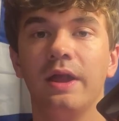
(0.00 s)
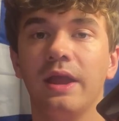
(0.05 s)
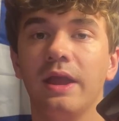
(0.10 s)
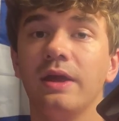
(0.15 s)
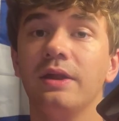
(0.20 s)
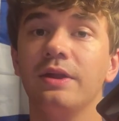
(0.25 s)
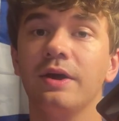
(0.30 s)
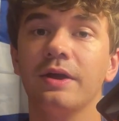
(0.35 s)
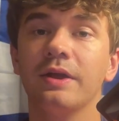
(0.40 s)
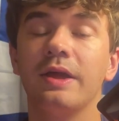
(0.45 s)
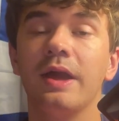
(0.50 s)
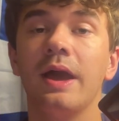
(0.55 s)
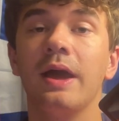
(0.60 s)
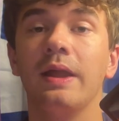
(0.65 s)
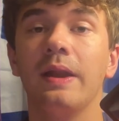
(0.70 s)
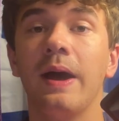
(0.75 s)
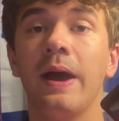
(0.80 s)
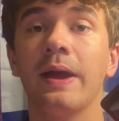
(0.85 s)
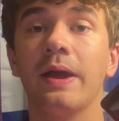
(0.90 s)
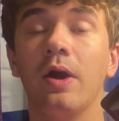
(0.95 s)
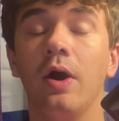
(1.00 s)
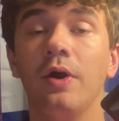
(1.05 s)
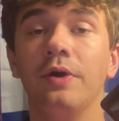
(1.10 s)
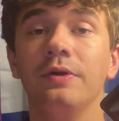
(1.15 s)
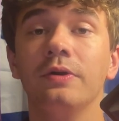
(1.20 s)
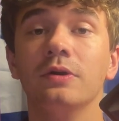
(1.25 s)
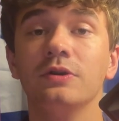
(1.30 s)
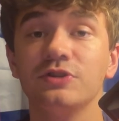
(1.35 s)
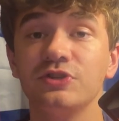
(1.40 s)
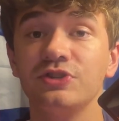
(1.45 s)
And again, I
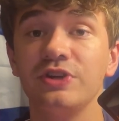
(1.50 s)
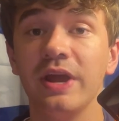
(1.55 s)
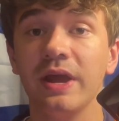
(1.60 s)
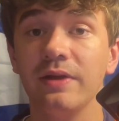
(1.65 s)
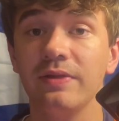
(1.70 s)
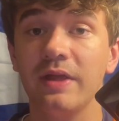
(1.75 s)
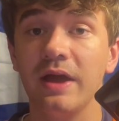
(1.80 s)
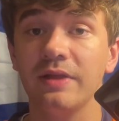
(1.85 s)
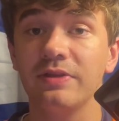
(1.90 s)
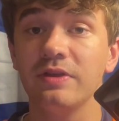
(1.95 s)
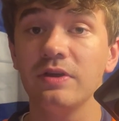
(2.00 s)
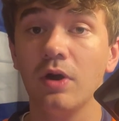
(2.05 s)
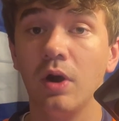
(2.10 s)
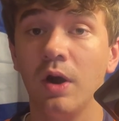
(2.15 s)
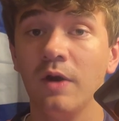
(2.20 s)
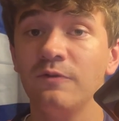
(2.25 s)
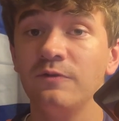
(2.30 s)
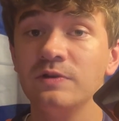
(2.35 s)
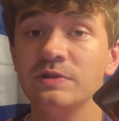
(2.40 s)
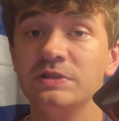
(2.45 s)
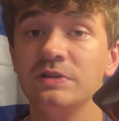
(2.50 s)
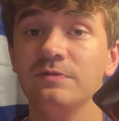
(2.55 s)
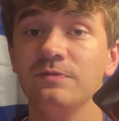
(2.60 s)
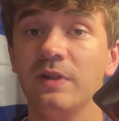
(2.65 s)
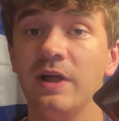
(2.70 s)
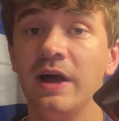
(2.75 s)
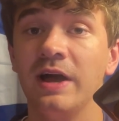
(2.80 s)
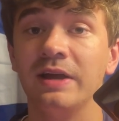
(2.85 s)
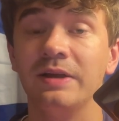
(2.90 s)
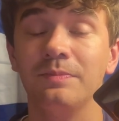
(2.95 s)
understand that the offensive
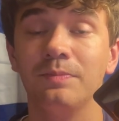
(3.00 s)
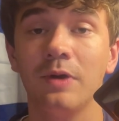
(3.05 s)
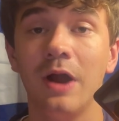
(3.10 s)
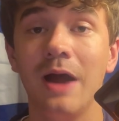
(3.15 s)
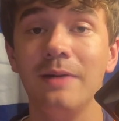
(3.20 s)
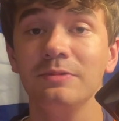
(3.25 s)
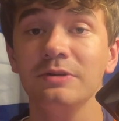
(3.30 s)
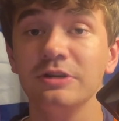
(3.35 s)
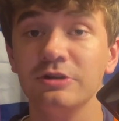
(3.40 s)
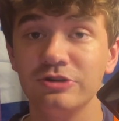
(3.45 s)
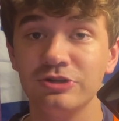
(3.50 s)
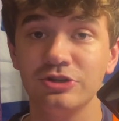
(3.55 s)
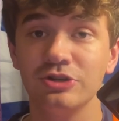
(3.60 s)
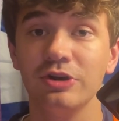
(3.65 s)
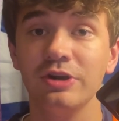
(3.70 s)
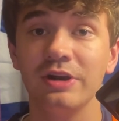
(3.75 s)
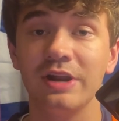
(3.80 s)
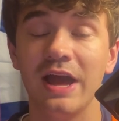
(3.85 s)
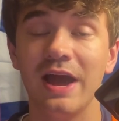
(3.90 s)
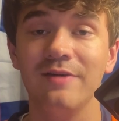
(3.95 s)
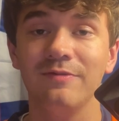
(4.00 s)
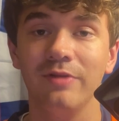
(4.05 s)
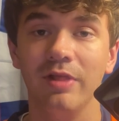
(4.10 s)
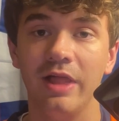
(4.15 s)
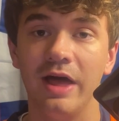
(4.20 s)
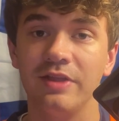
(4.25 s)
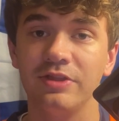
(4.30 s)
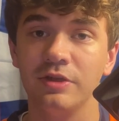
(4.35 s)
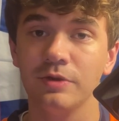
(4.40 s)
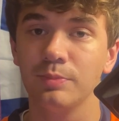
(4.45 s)
line probably shouldn't have
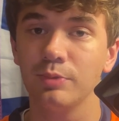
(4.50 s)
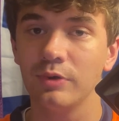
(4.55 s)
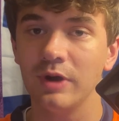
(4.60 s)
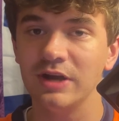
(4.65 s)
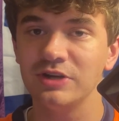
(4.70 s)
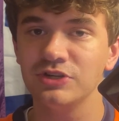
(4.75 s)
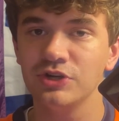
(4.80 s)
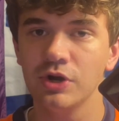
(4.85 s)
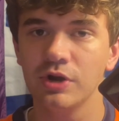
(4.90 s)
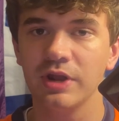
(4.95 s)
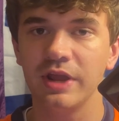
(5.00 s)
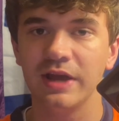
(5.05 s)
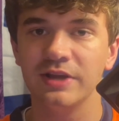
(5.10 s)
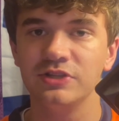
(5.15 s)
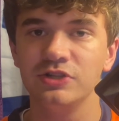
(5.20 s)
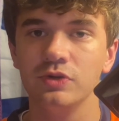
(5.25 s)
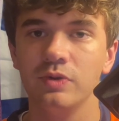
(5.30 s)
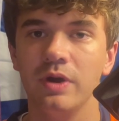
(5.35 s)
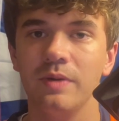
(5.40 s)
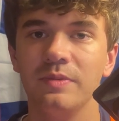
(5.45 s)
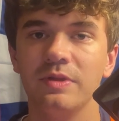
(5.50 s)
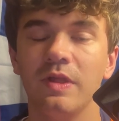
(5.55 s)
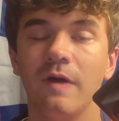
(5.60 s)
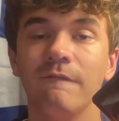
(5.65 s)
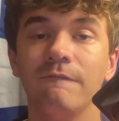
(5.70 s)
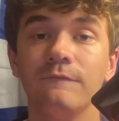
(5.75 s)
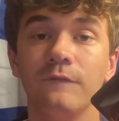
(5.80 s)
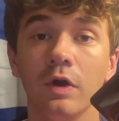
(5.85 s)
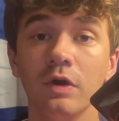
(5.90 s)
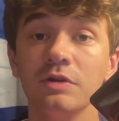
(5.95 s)
let the pressure get to him in the
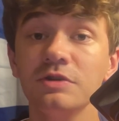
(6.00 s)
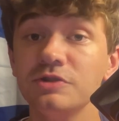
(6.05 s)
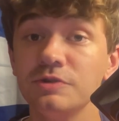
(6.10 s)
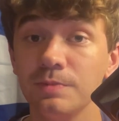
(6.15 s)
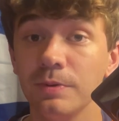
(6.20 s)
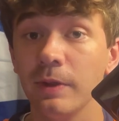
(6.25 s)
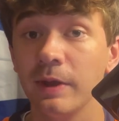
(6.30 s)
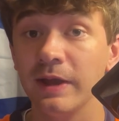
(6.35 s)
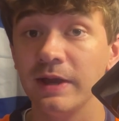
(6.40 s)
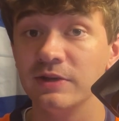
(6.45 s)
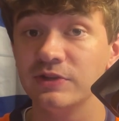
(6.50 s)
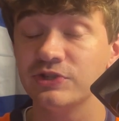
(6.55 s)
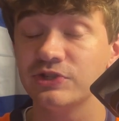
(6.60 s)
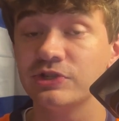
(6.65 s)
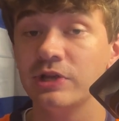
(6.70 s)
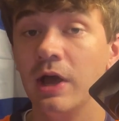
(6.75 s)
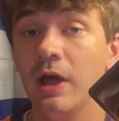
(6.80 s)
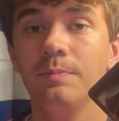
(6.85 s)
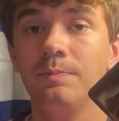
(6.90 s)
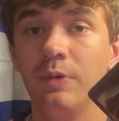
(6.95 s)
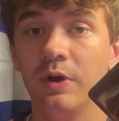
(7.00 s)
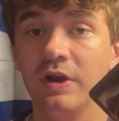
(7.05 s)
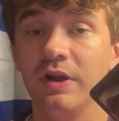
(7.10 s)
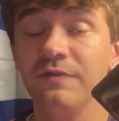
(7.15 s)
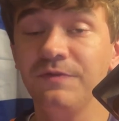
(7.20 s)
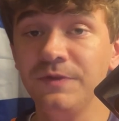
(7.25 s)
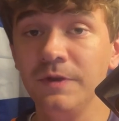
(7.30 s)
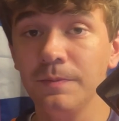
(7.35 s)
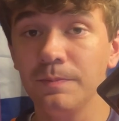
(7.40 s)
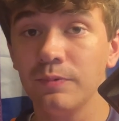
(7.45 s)
first place, but
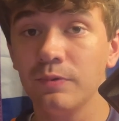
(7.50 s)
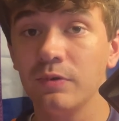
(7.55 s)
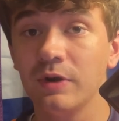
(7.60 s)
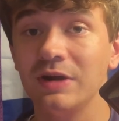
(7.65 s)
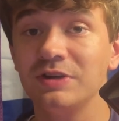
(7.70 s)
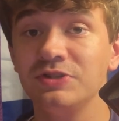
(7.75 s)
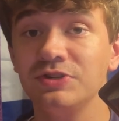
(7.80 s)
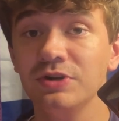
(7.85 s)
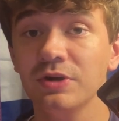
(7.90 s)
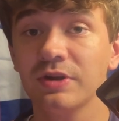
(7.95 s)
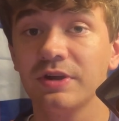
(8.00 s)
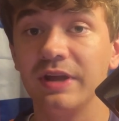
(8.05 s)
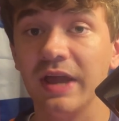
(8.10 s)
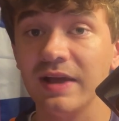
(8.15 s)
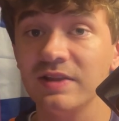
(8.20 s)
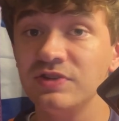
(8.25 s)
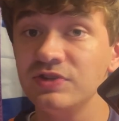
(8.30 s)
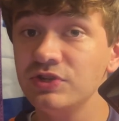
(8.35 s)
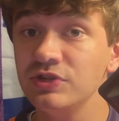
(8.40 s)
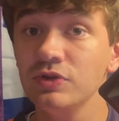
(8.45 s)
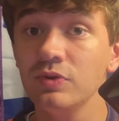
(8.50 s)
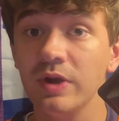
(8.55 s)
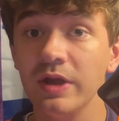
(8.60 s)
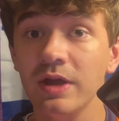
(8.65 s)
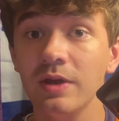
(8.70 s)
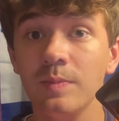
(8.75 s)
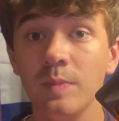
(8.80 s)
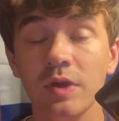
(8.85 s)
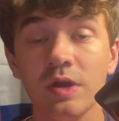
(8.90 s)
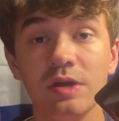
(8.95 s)
if the pressure gets to
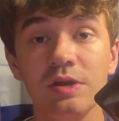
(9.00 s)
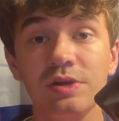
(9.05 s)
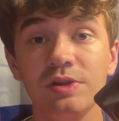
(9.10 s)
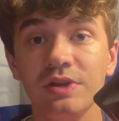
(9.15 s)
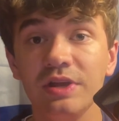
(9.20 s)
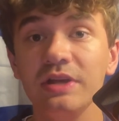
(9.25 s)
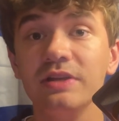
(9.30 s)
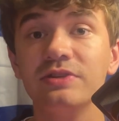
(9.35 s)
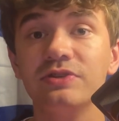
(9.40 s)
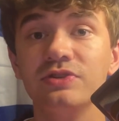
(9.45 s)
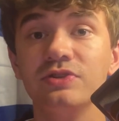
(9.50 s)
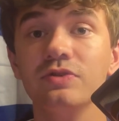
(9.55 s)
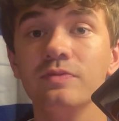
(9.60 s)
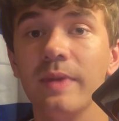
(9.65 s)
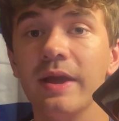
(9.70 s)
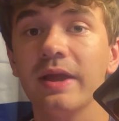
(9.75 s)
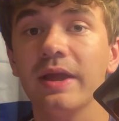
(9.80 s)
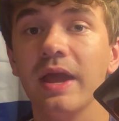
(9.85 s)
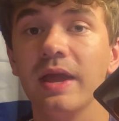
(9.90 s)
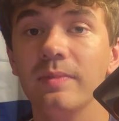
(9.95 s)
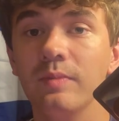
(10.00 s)
him, he needs to make a